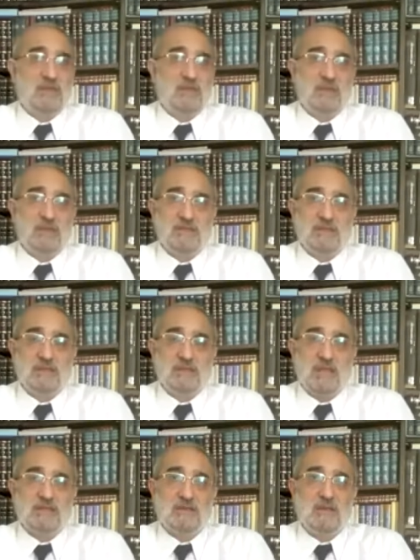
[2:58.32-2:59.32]
they,
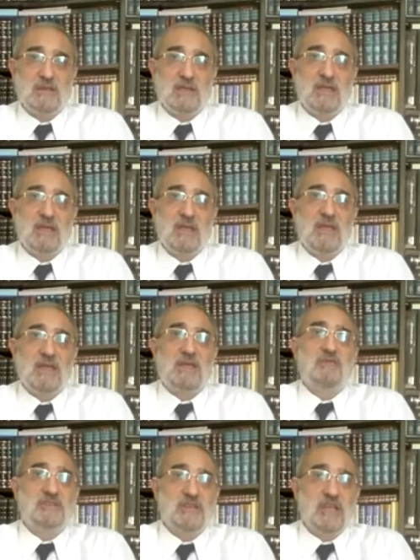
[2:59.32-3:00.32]
they had the
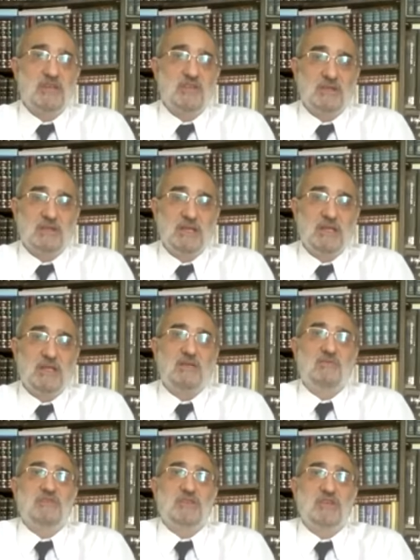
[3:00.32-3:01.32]
Inquisition.
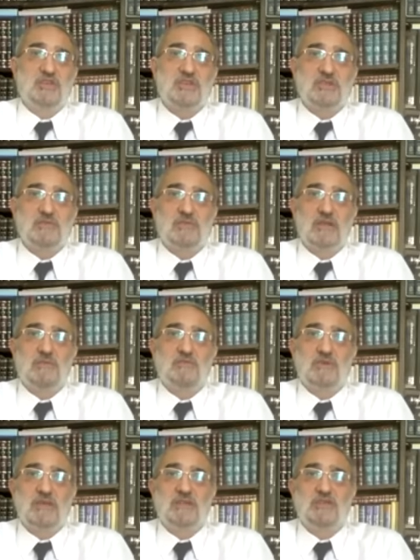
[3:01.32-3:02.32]
Inquisition, they're going to
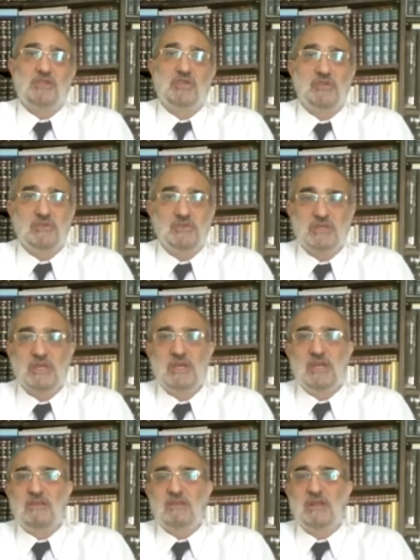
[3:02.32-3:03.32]
bring the Jews,
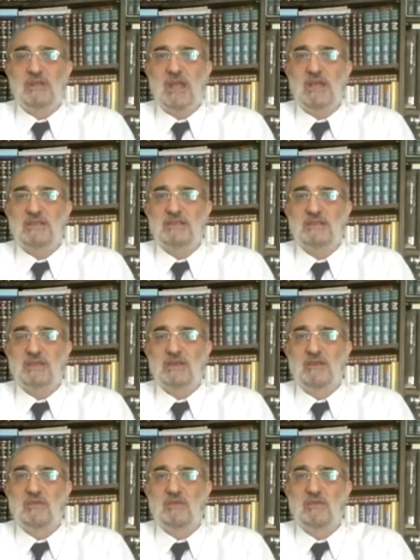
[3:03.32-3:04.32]
they're going to ask
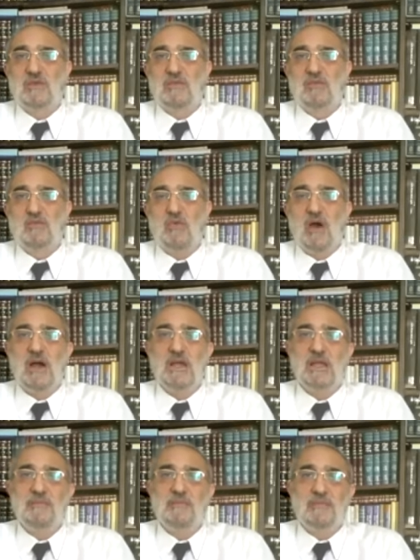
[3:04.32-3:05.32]
uh,
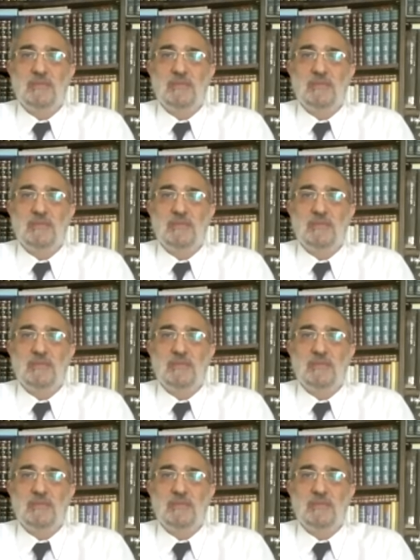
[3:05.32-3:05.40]
why